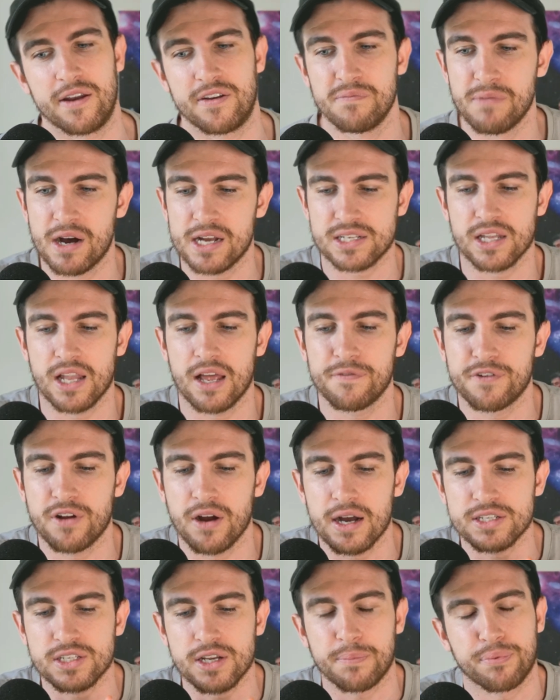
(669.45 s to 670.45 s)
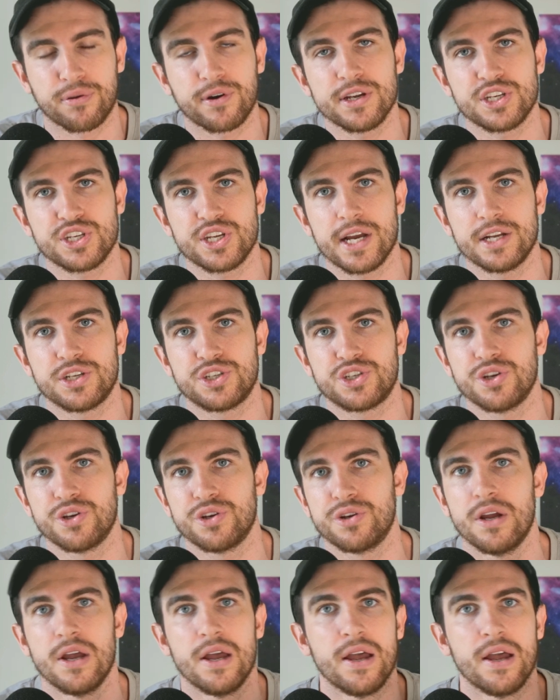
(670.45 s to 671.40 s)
Much love, guys. I appreciate you.